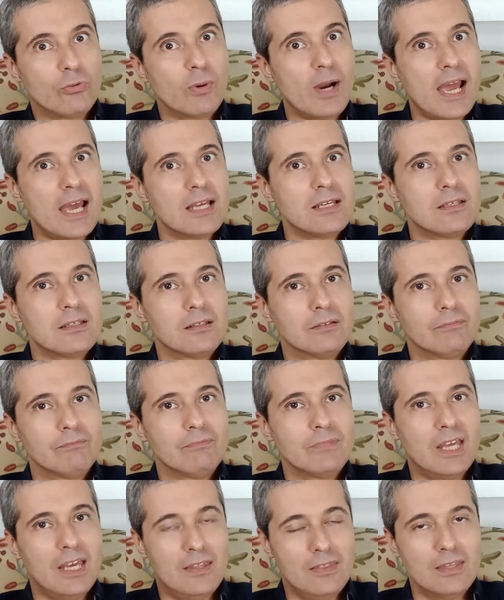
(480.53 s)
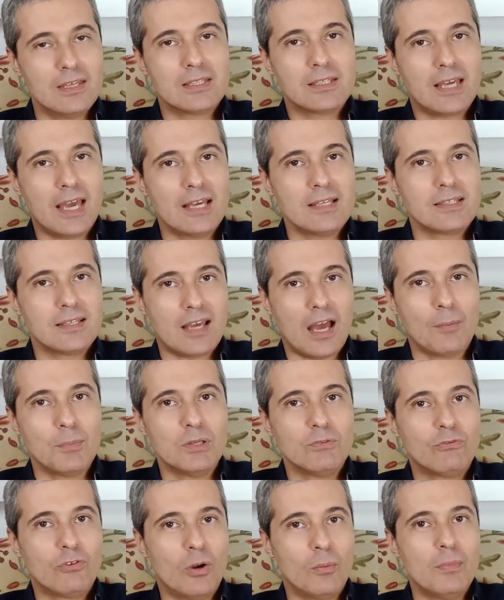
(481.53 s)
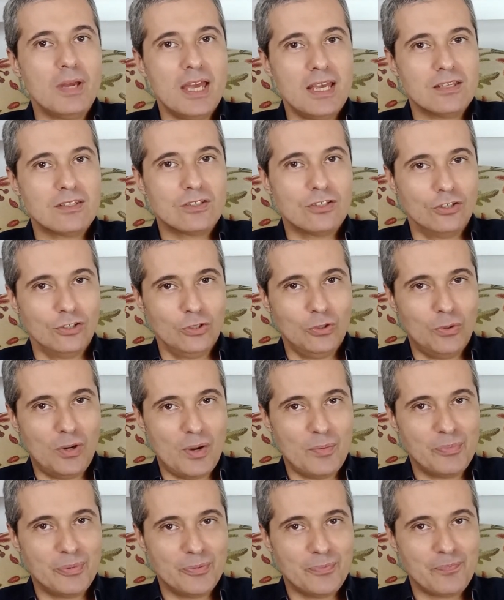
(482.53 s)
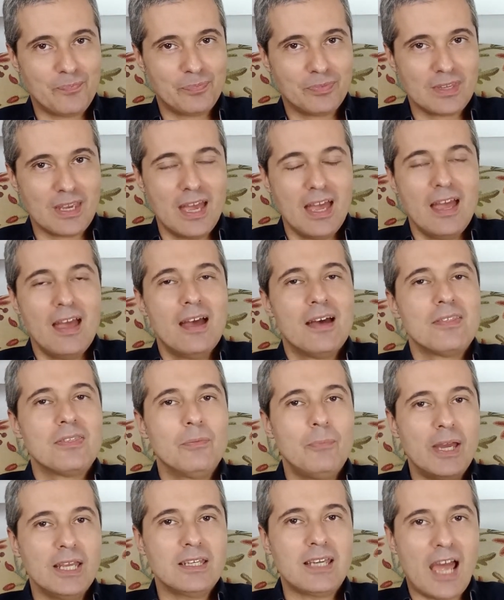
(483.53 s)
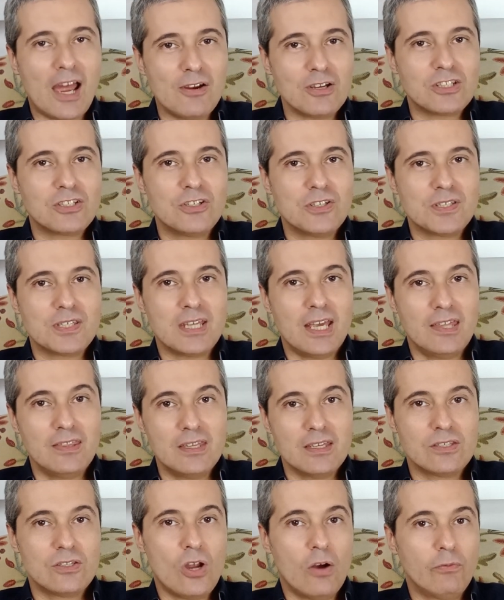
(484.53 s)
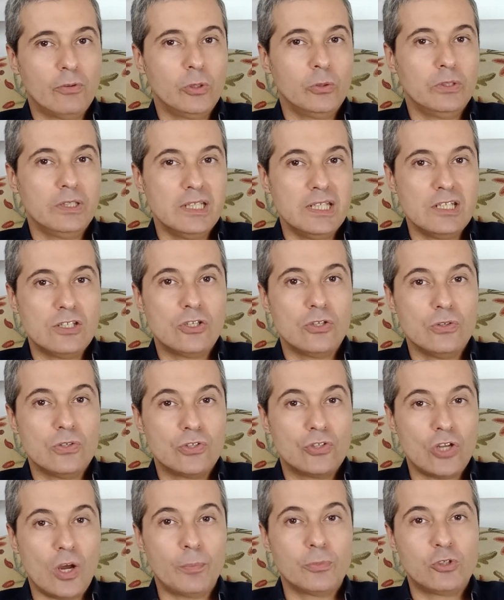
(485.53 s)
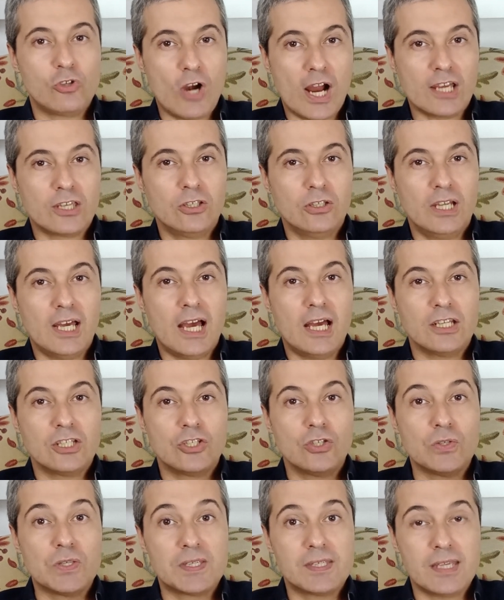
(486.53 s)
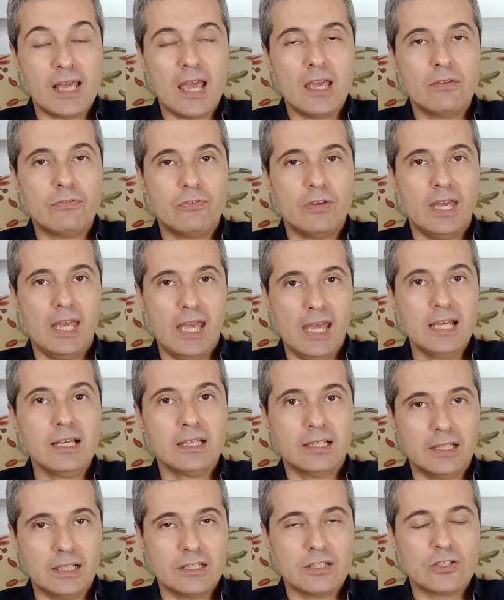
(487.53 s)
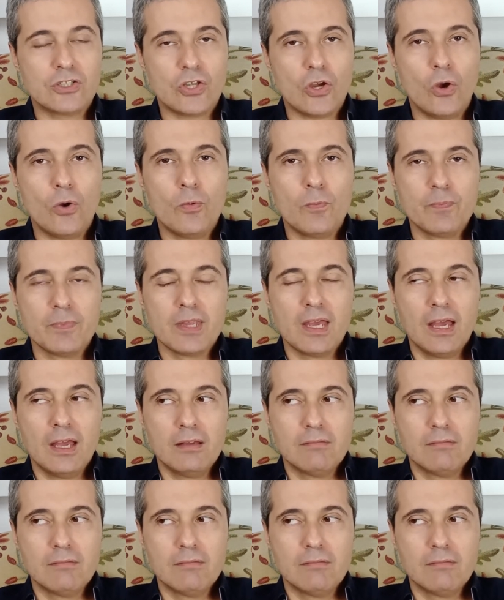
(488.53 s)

threat, in this case coming from Eastern Europe. The main characters in this novel need to stop Dracula to save England, so